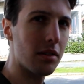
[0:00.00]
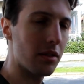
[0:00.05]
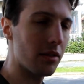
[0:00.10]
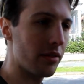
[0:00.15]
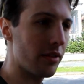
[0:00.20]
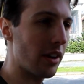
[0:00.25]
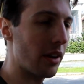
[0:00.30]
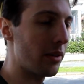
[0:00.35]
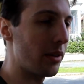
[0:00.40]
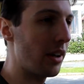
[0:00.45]

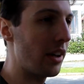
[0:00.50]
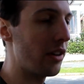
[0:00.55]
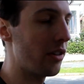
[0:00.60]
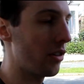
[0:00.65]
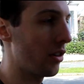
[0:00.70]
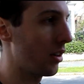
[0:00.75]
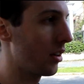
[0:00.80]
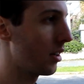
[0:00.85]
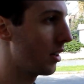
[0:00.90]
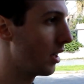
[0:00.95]

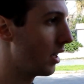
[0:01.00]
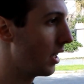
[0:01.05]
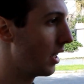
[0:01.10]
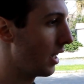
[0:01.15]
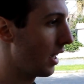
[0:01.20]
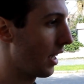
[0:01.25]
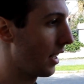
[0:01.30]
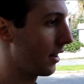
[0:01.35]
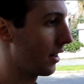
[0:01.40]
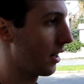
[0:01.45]
foundation
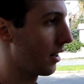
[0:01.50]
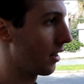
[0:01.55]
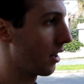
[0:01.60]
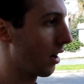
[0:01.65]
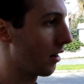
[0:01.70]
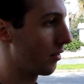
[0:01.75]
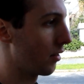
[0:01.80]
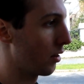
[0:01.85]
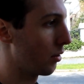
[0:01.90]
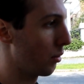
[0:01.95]
and then
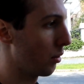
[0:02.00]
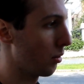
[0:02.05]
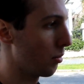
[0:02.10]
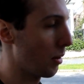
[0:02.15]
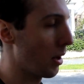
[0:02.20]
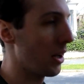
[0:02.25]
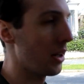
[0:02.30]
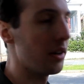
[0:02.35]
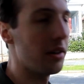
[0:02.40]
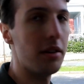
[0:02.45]
covered with
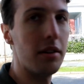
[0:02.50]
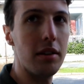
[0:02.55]
mud